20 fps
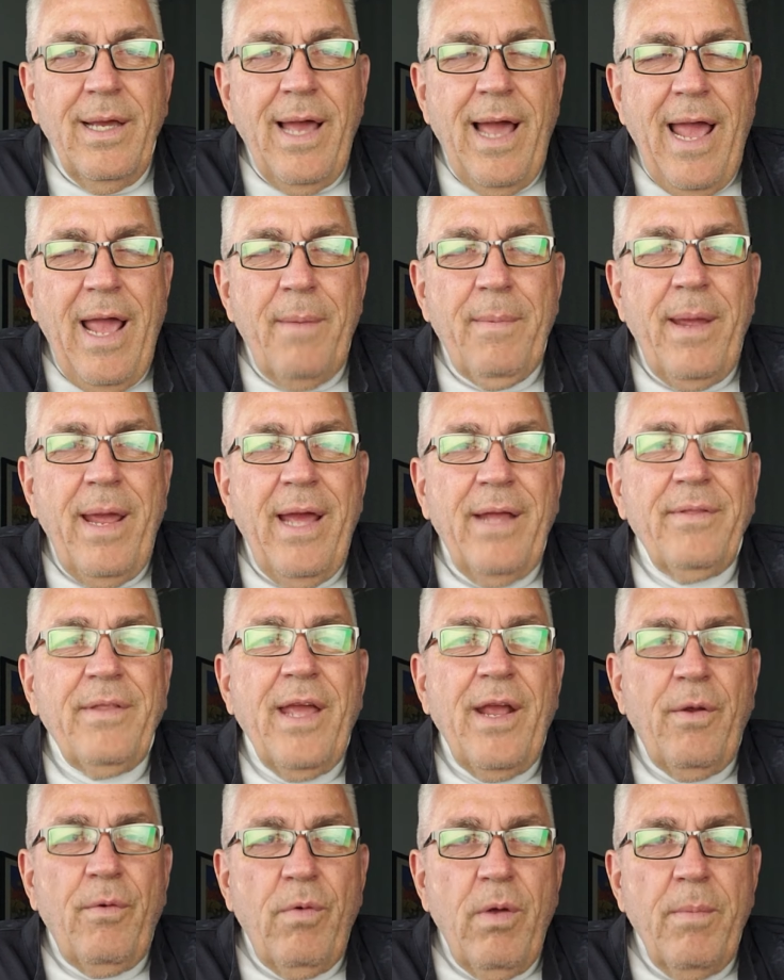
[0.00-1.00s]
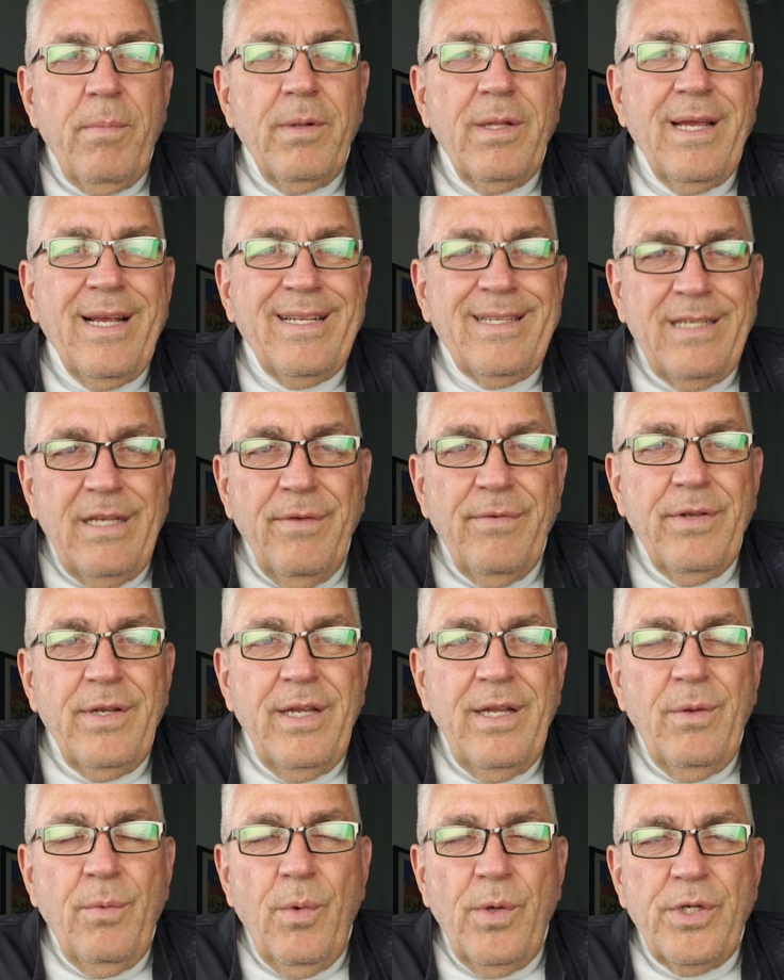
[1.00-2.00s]
I am anti-criminal
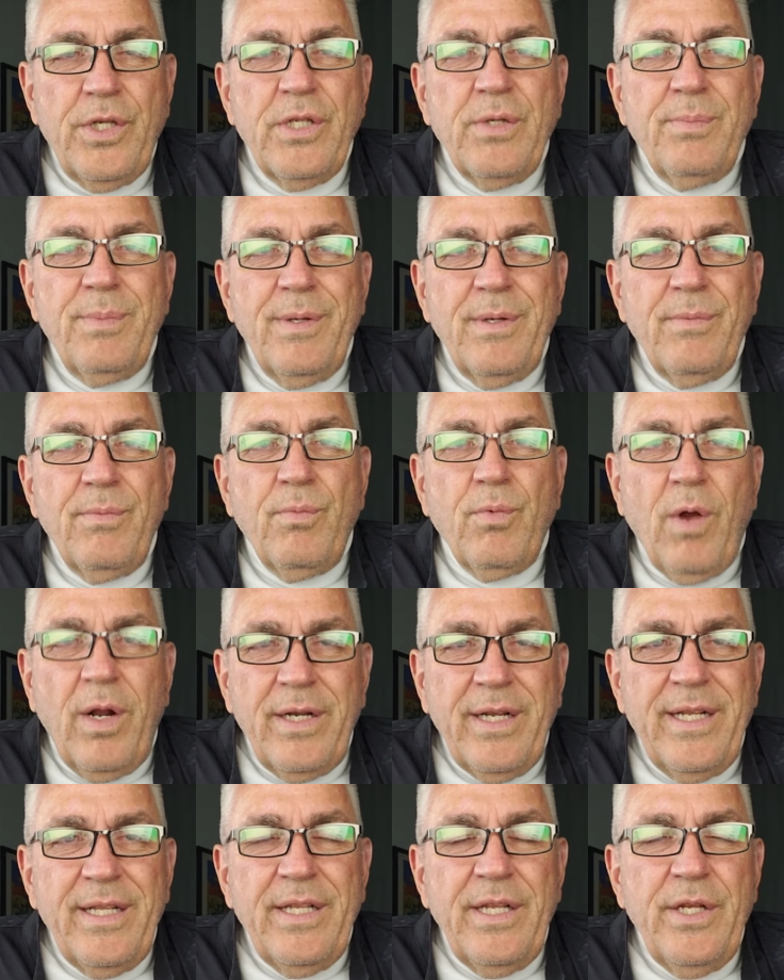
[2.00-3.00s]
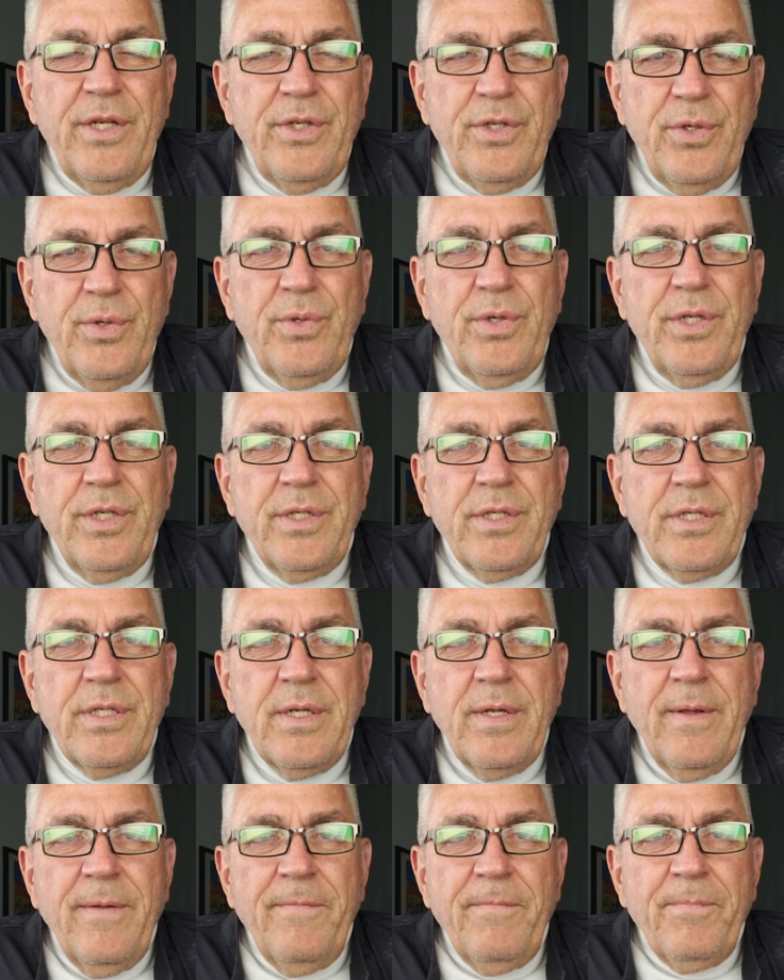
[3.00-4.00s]
activity, which has been running these unions
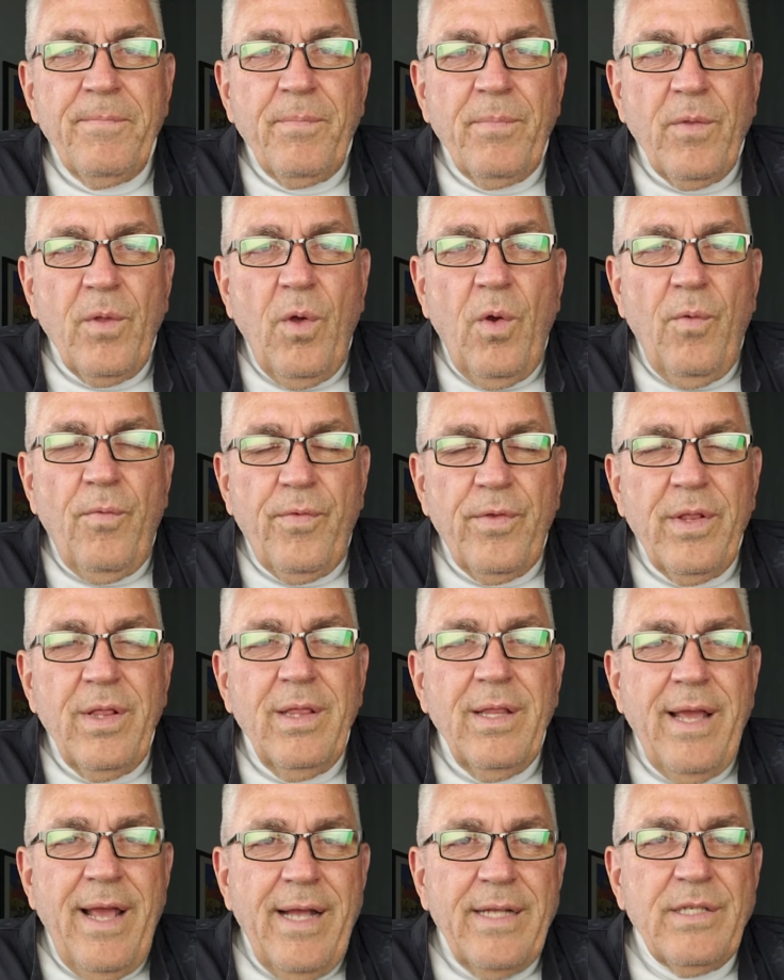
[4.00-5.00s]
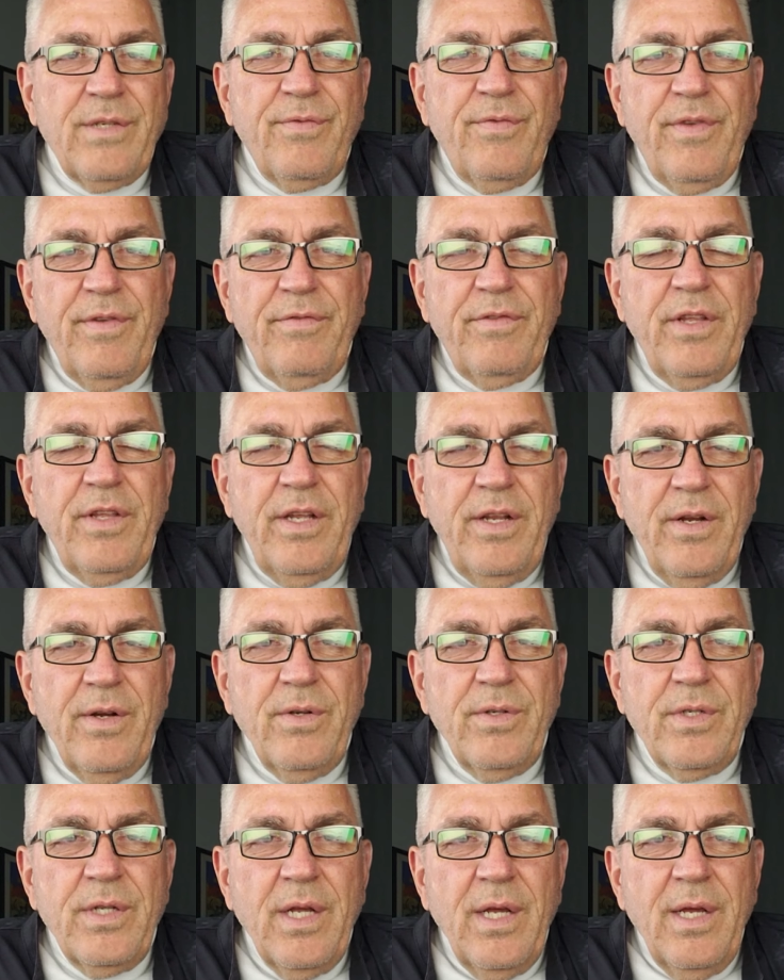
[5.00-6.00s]
for the last 50
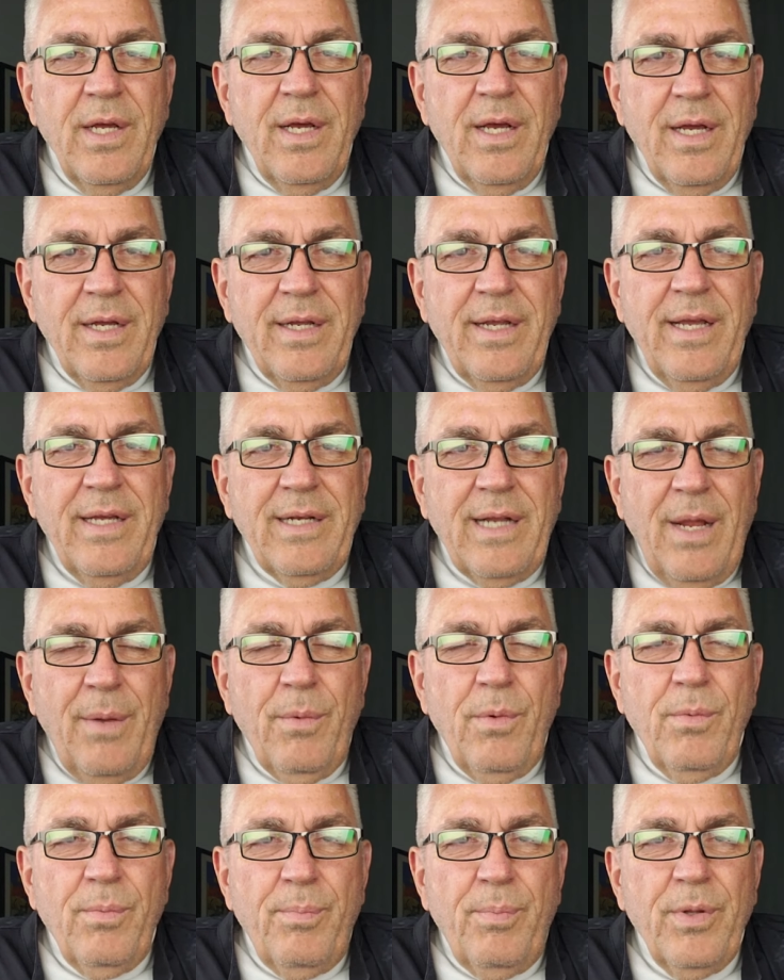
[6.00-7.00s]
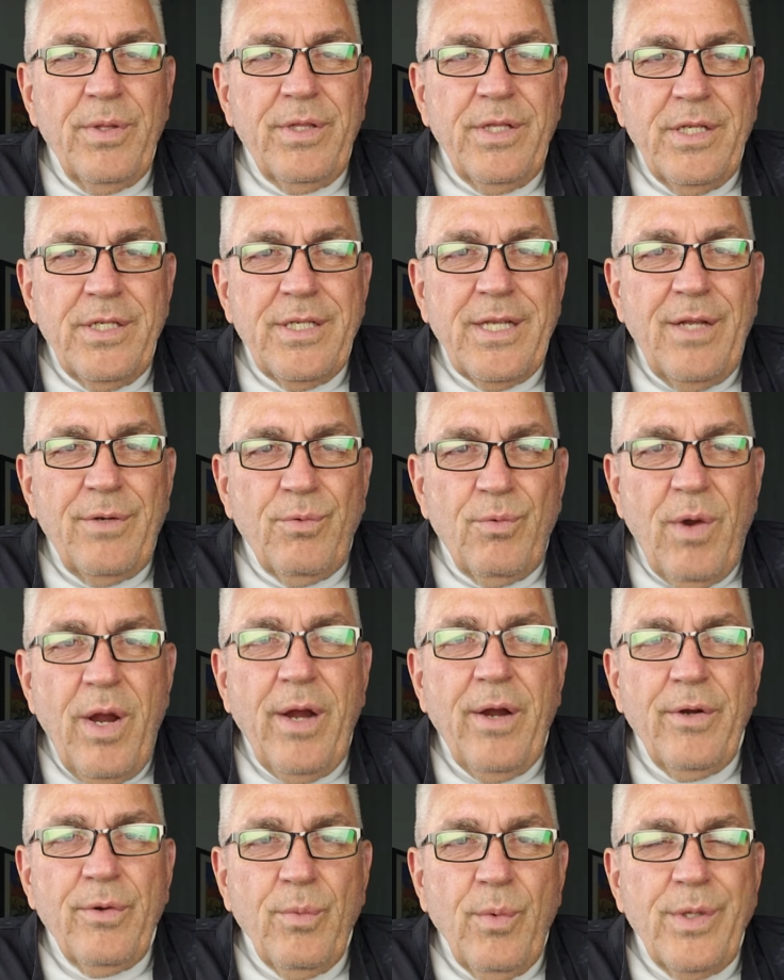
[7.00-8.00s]
years. Again, I will put this on
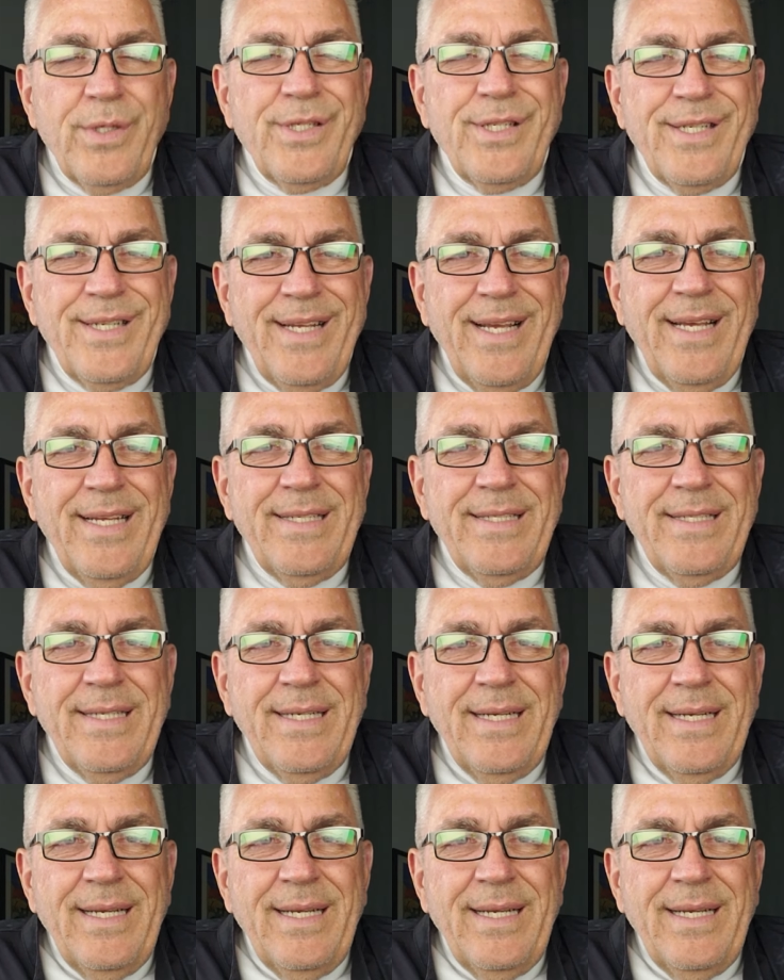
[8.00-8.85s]
record once again.